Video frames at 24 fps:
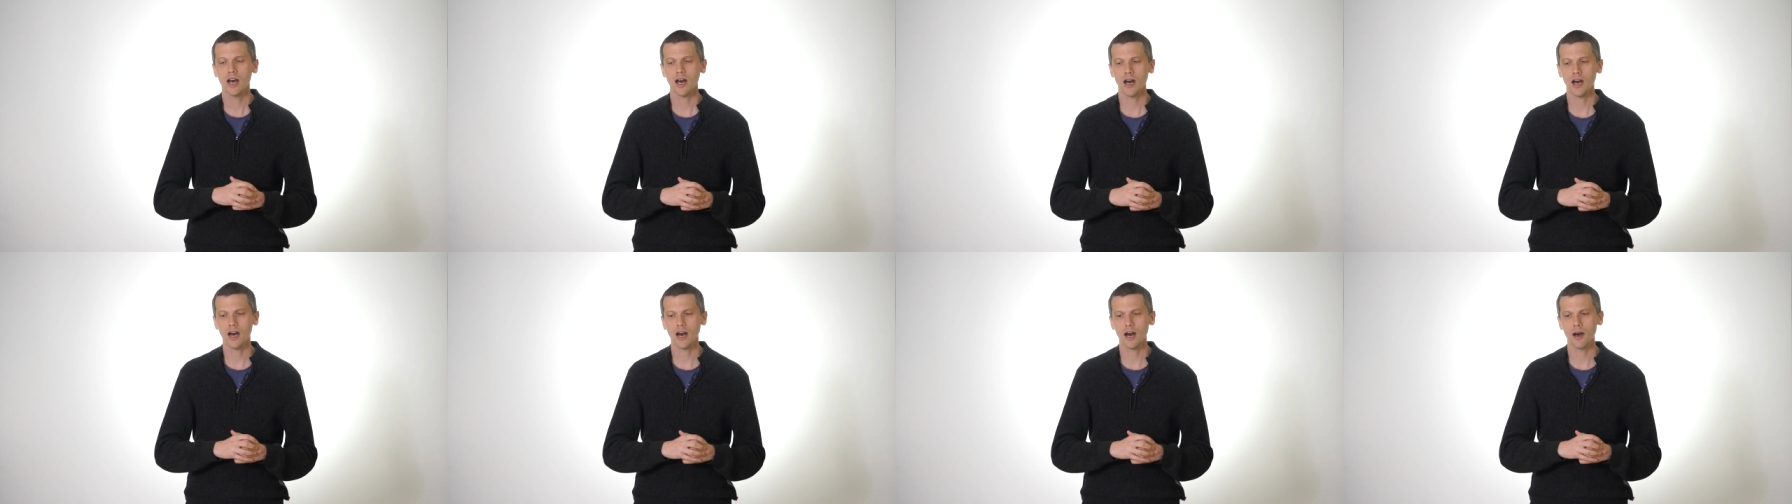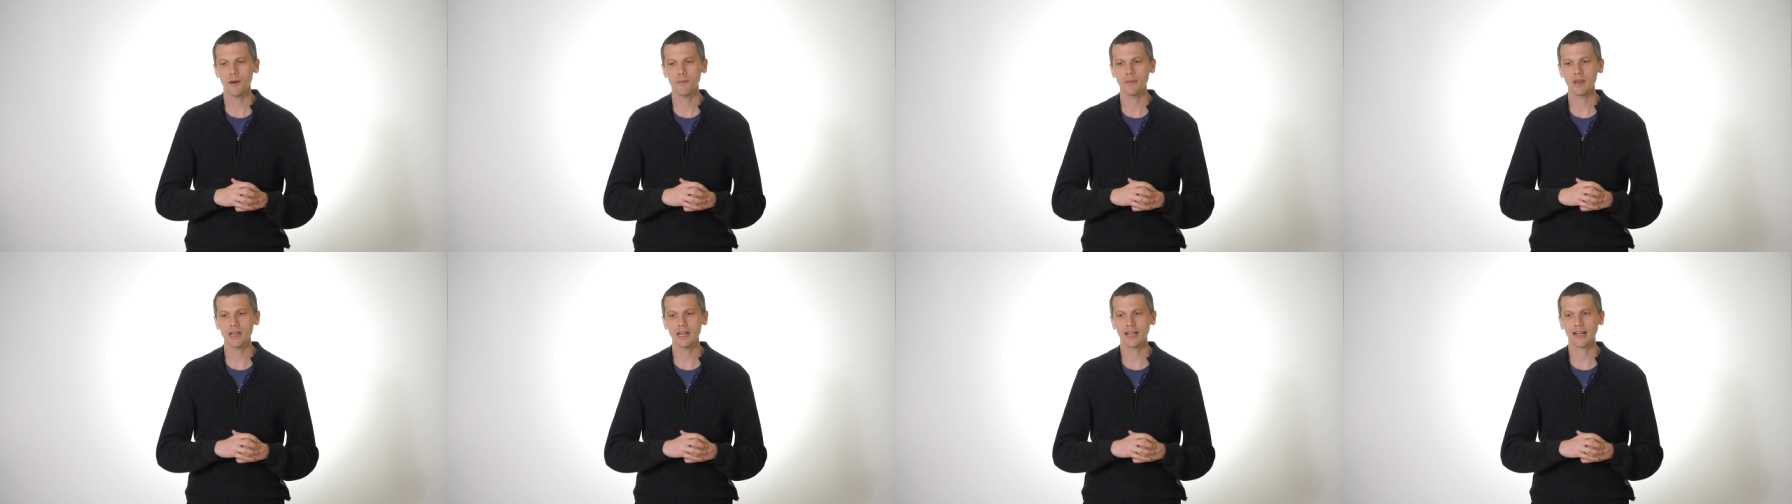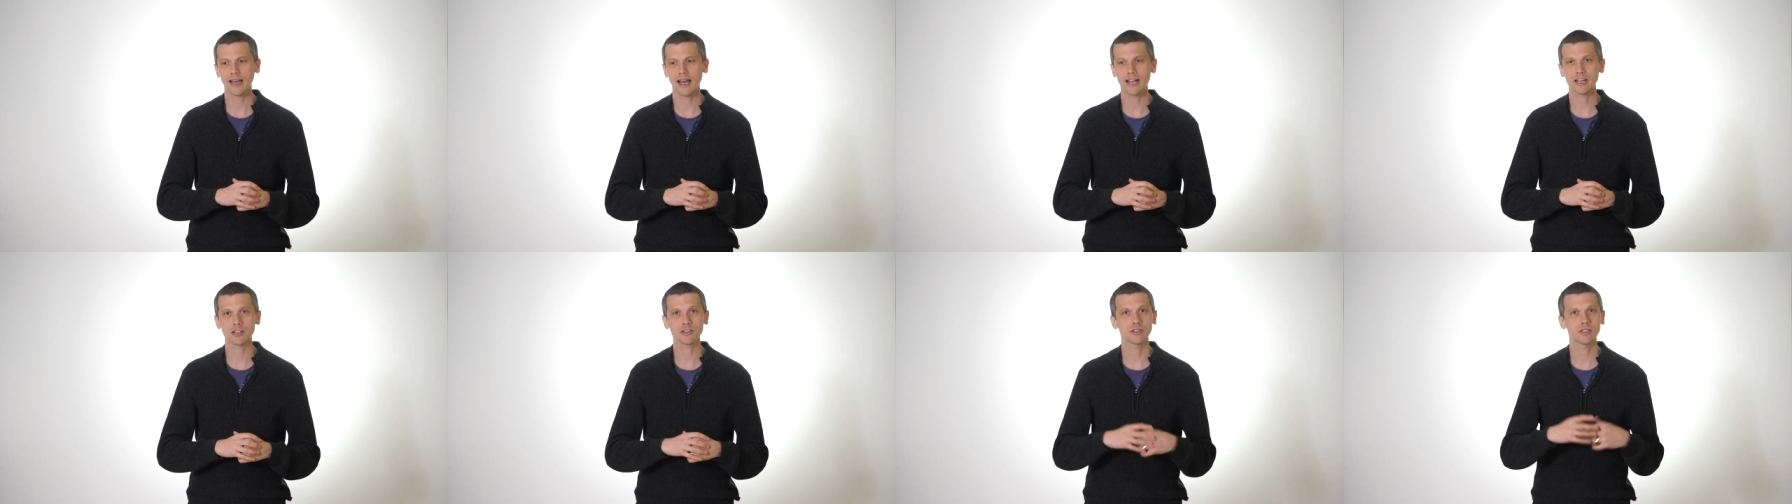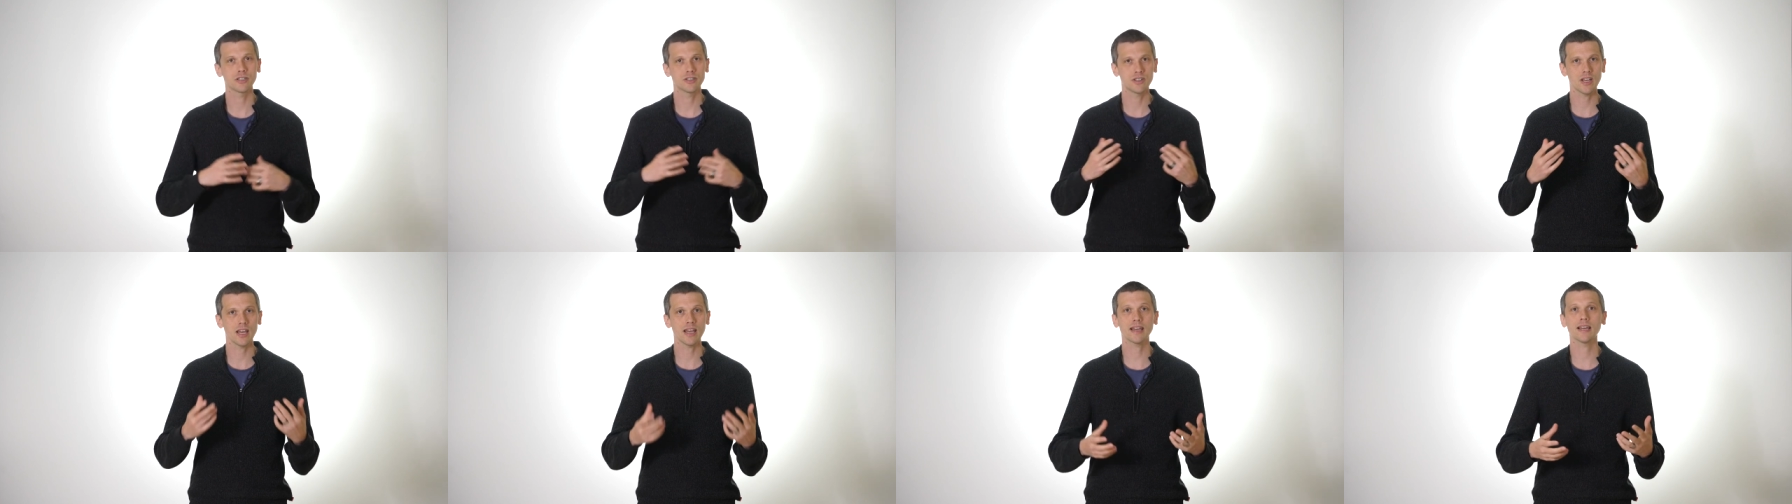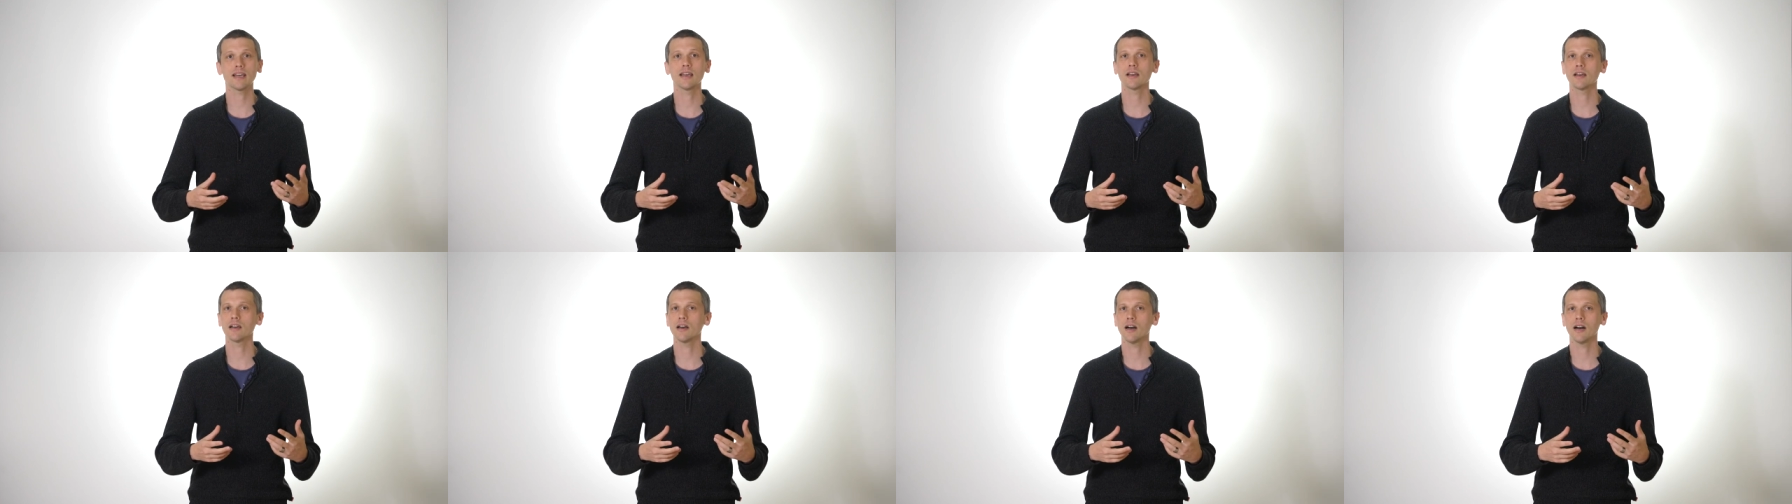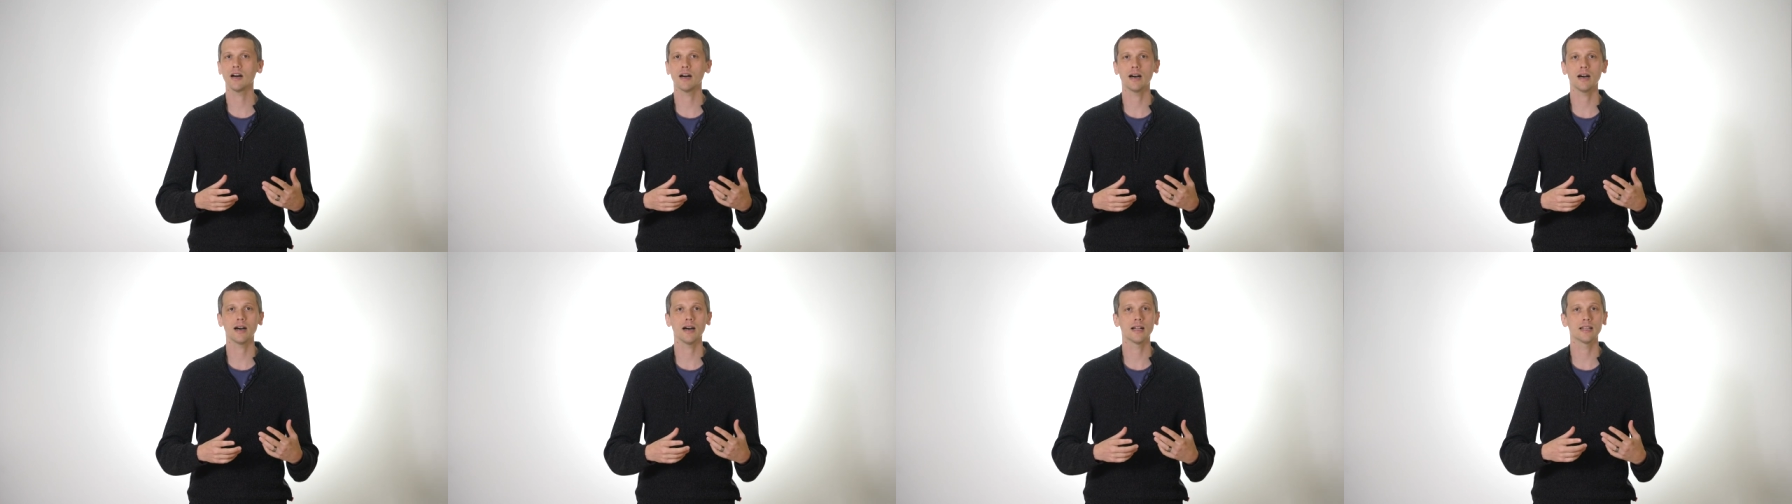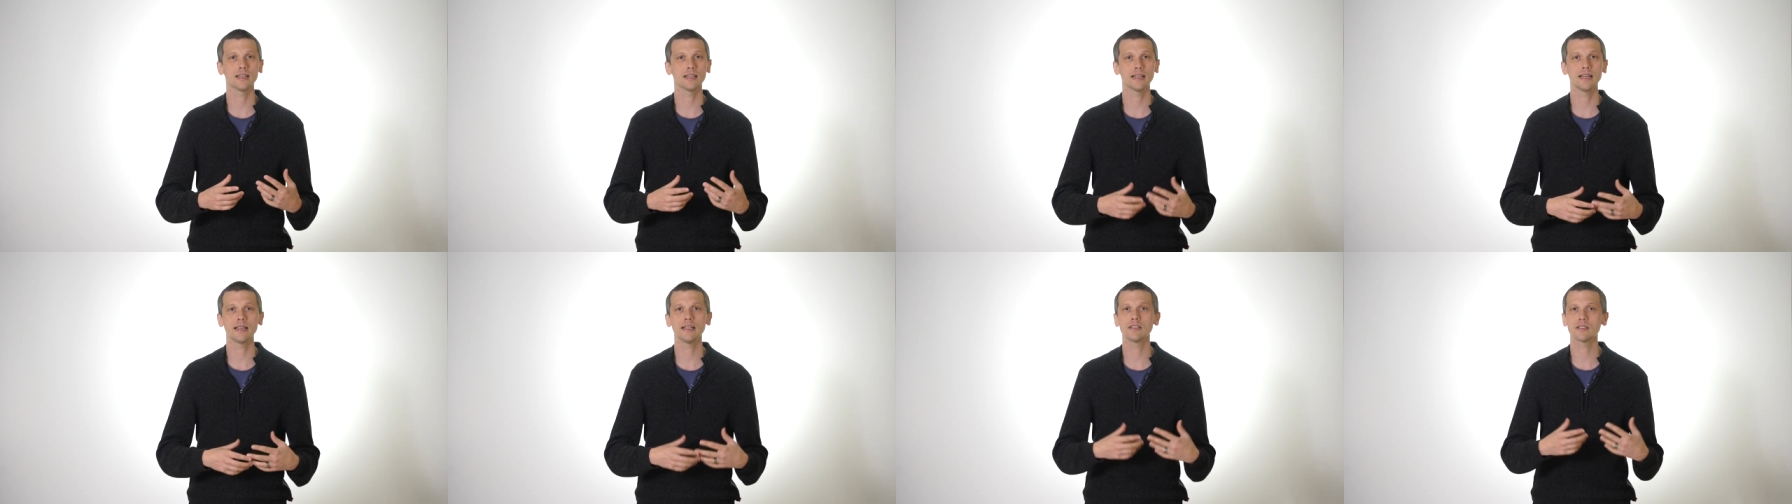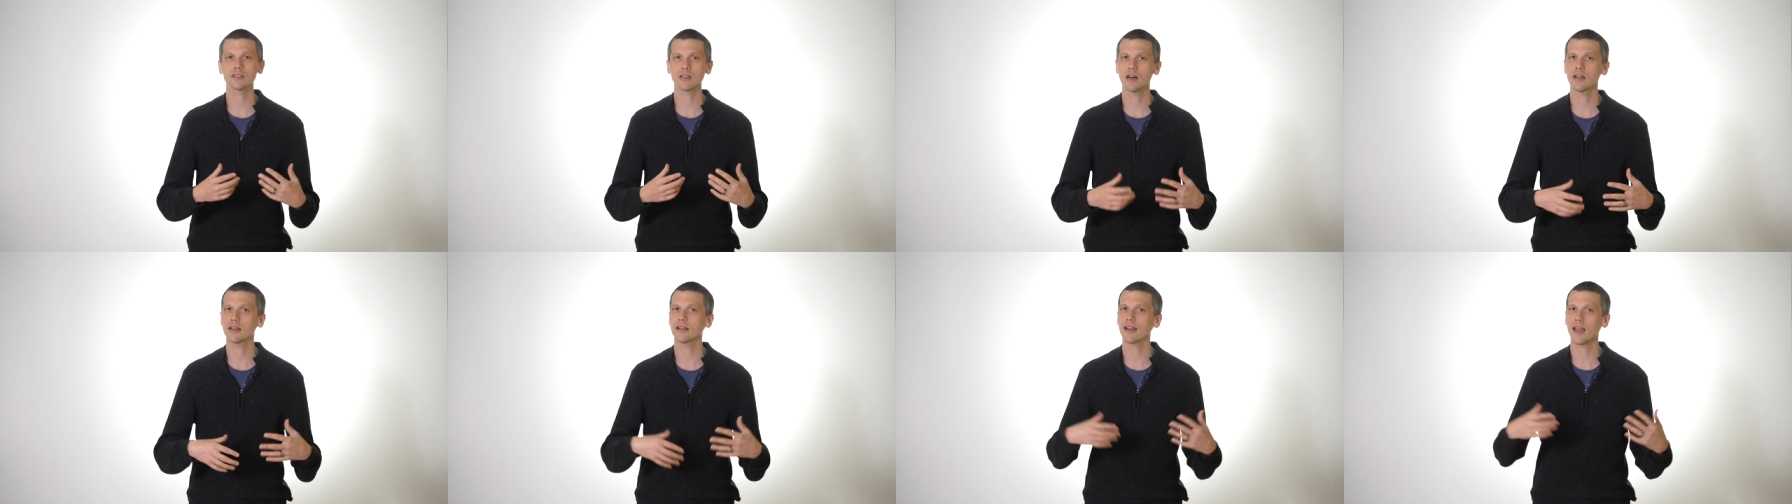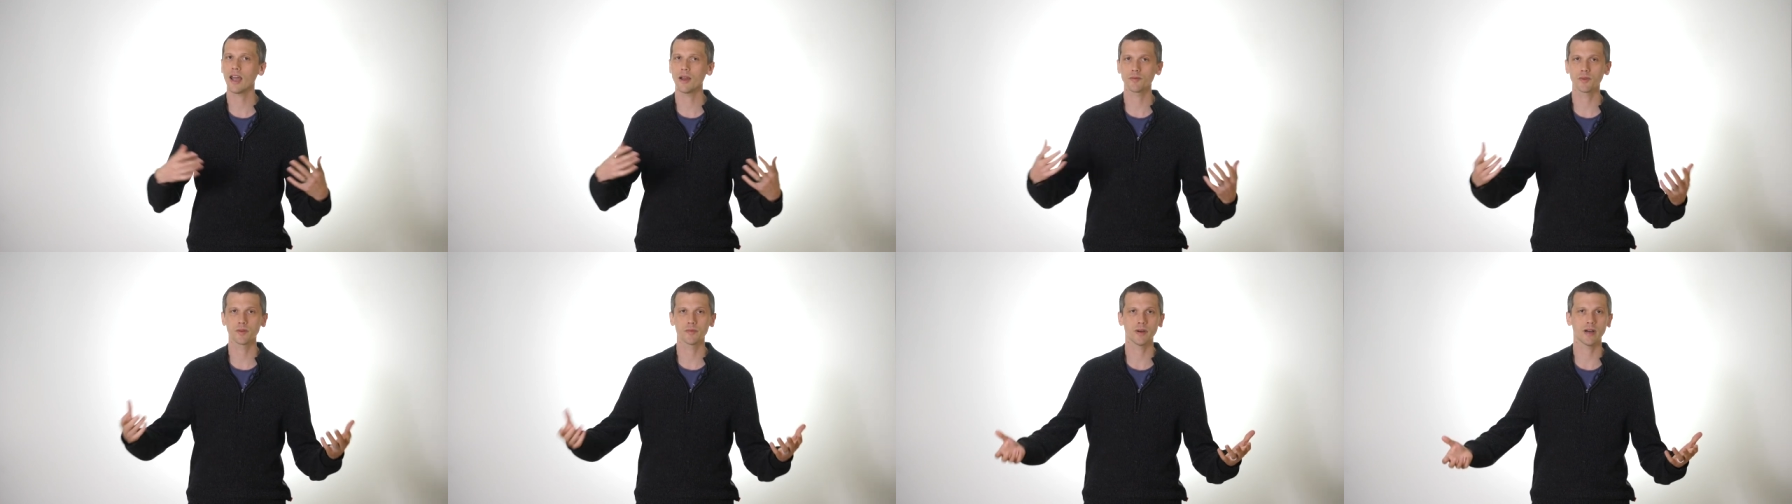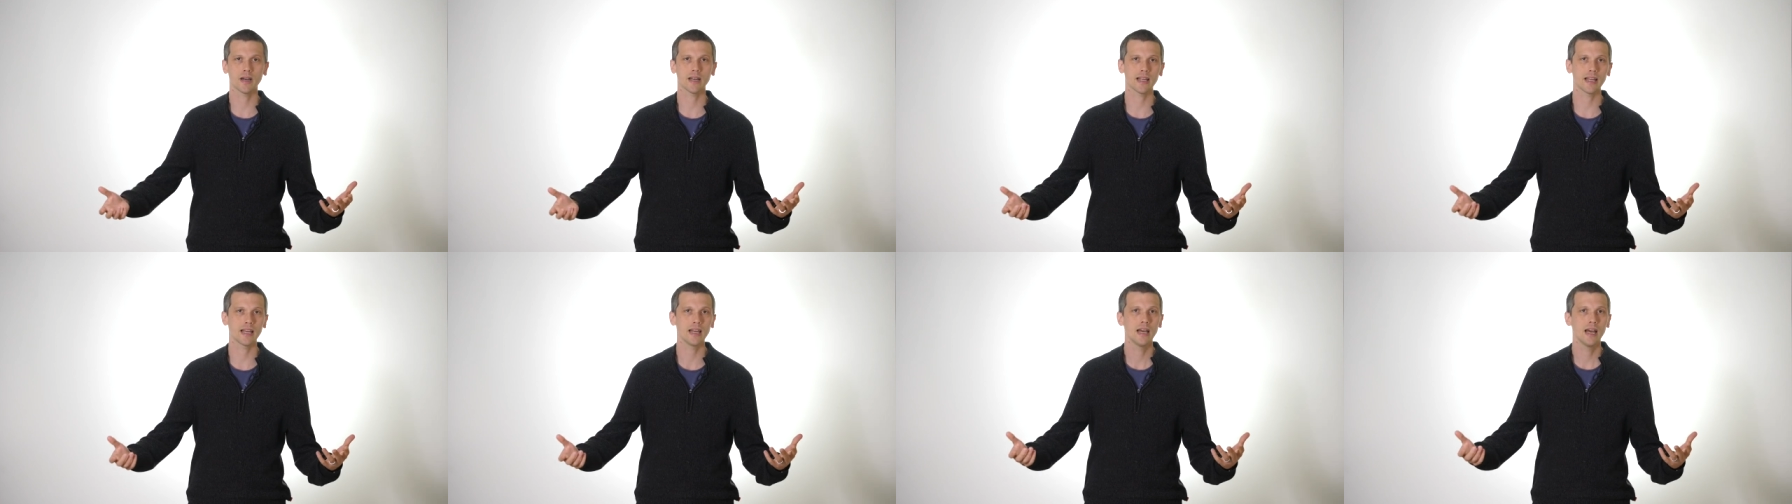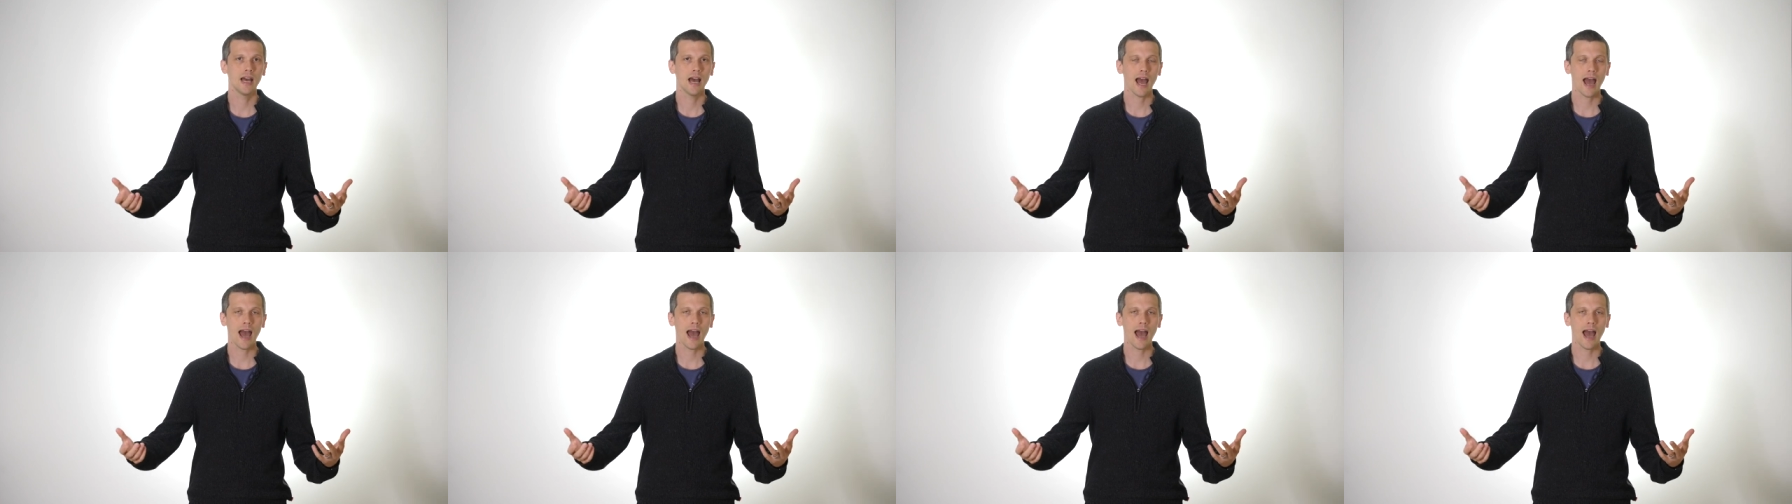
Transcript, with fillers: uh, meaning actually taking uh, a lens on a camera body